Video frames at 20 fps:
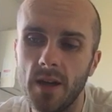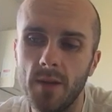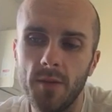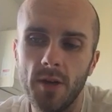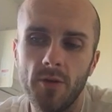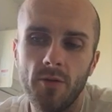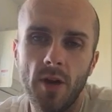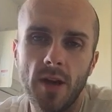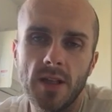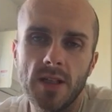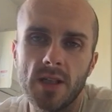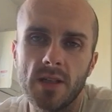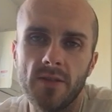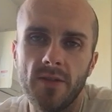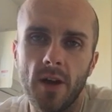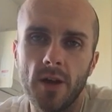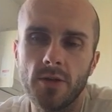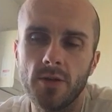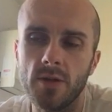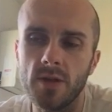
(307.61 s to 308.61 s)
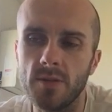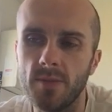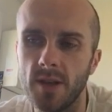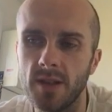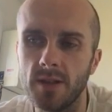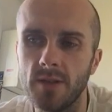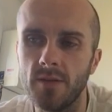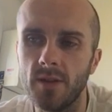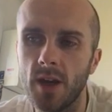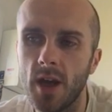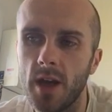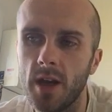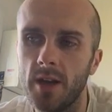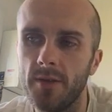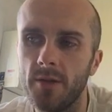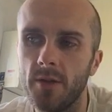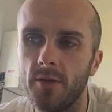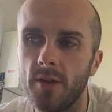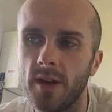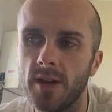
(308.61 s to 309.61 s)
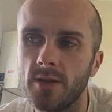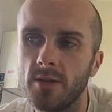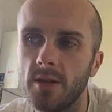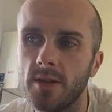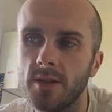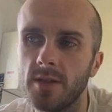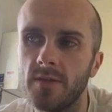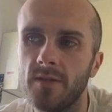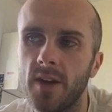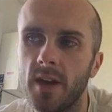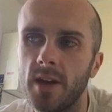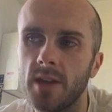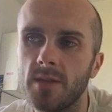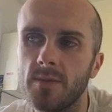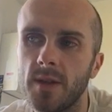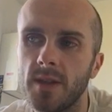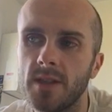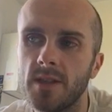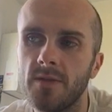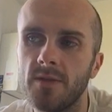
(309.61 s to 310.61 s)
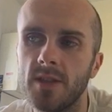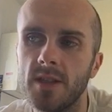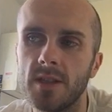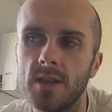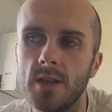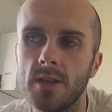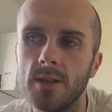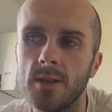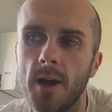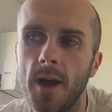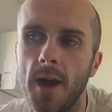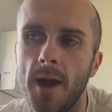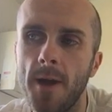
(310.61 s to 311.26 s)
I mean, rice is far too expensive. You can't live on rice. Rice is very expensive these days.